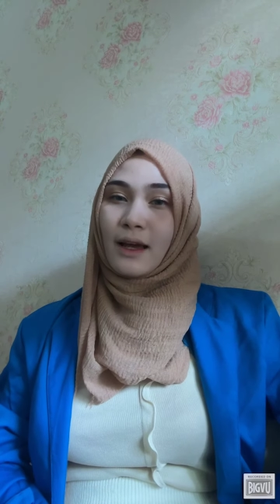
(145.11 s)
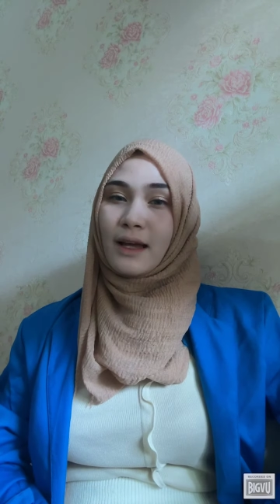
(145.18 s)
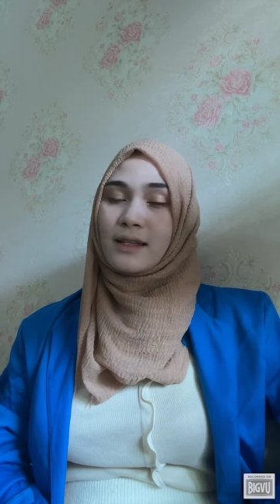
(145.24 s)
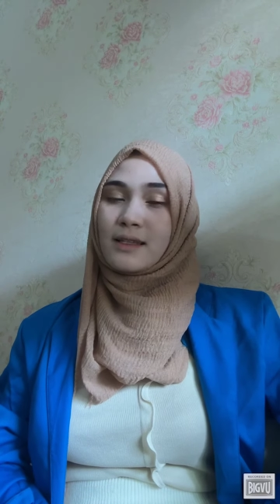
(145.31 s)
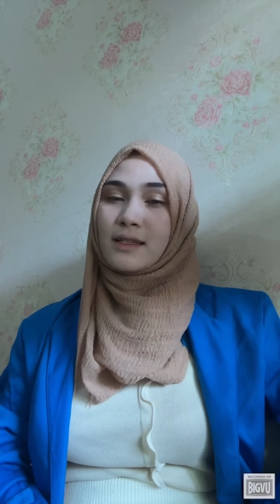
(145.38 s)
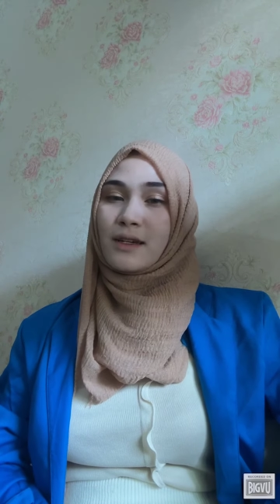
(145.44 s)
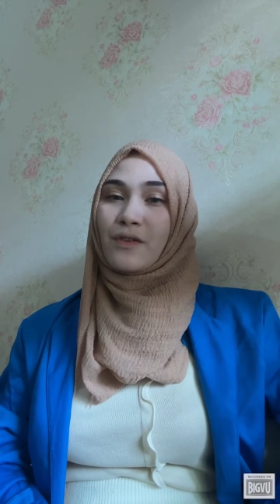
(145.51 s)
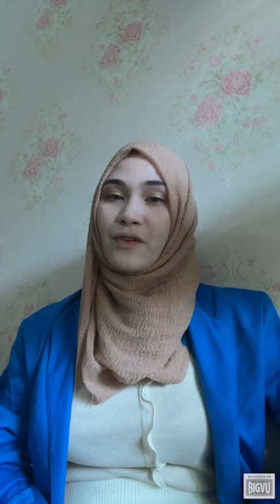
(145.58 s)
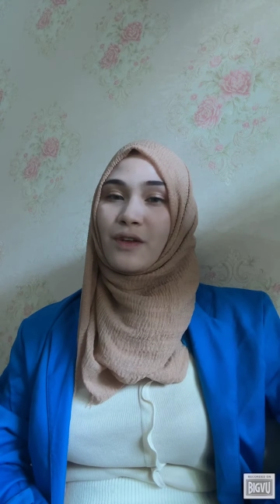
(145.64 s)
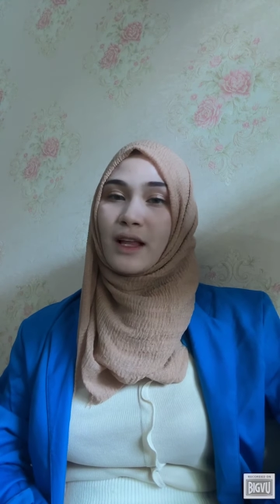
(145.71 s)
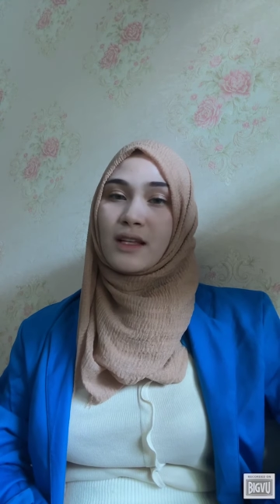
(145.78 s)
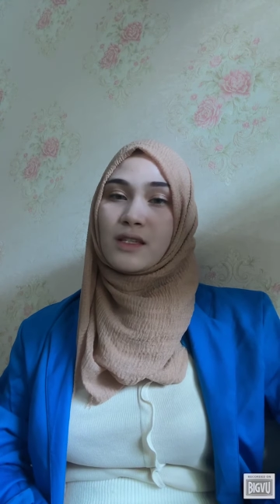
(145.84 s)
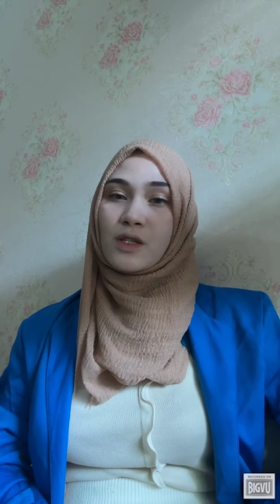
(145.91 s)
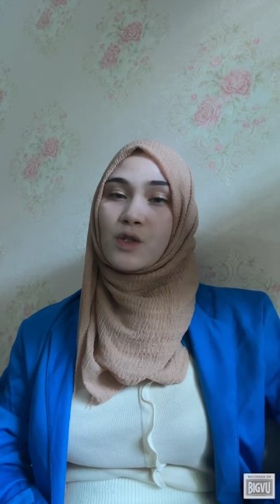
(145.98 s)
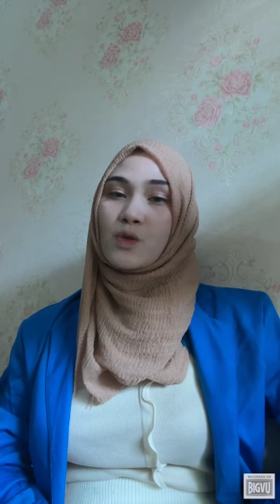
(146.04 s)
And the
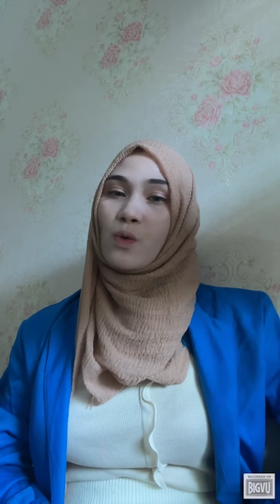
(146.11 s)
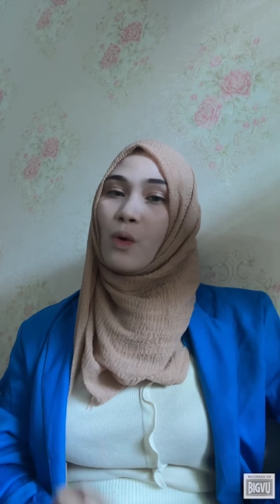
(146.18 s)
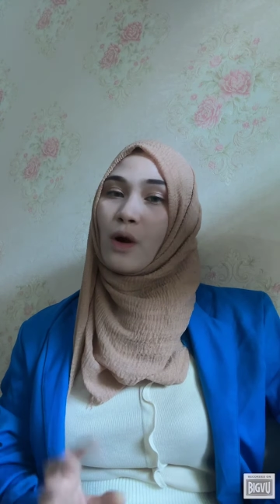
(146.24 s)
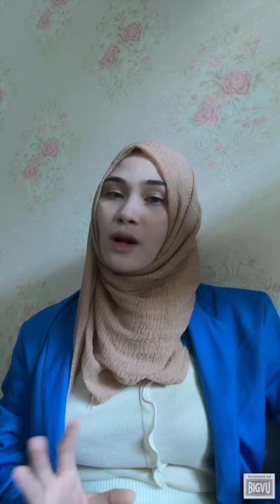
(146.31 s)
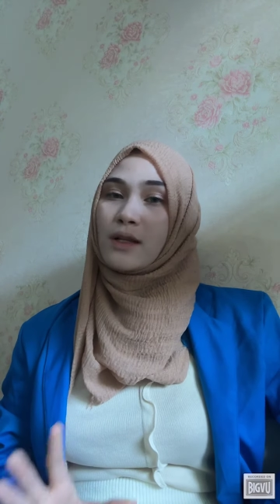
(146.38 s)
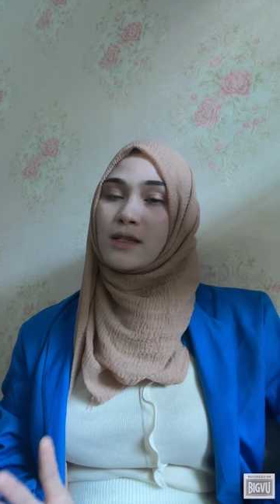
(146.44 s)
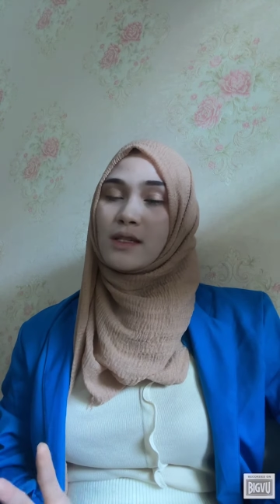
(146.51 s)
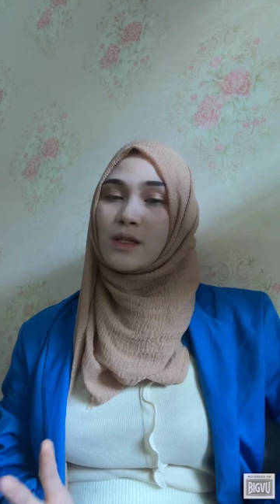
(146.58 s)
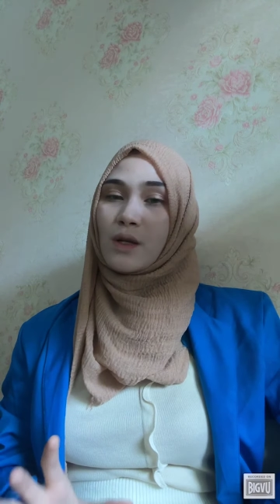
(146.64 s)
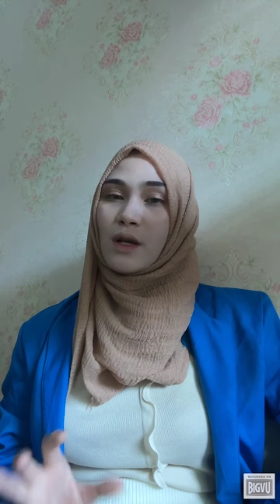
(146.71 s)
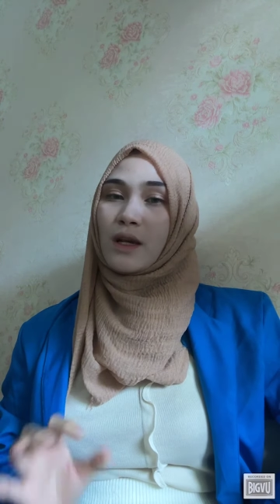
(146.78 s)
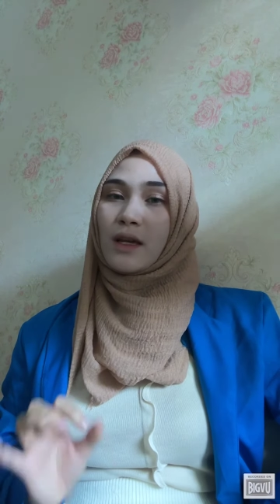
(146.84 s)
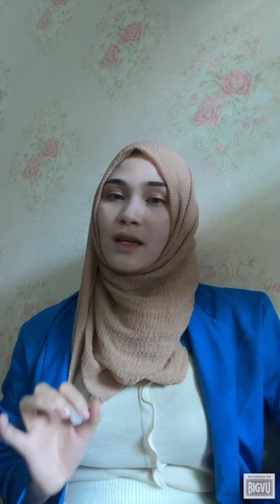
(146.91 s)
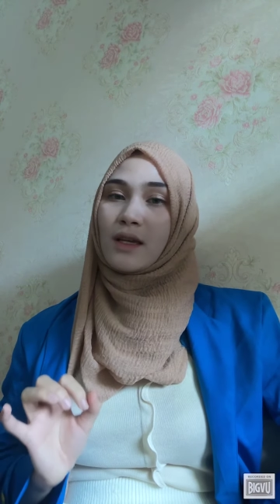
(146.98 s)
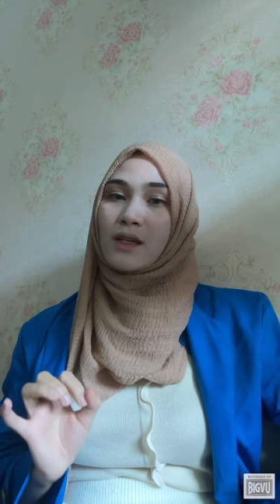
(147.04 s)
related words
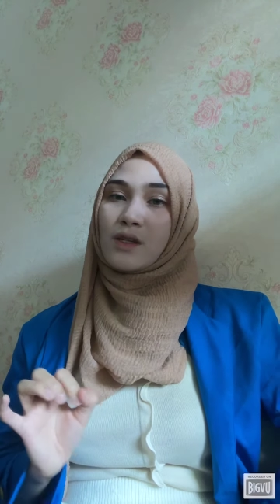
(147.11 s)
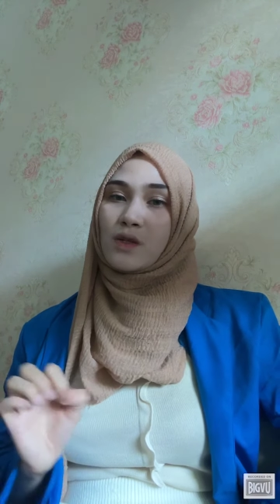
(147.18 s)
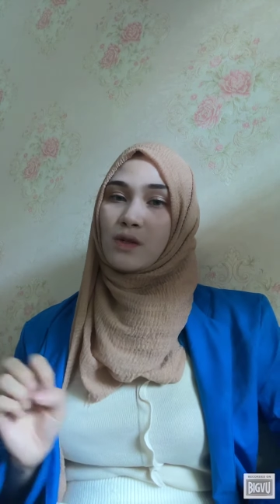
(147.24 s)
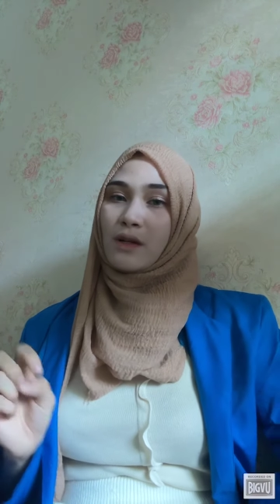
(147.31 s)
is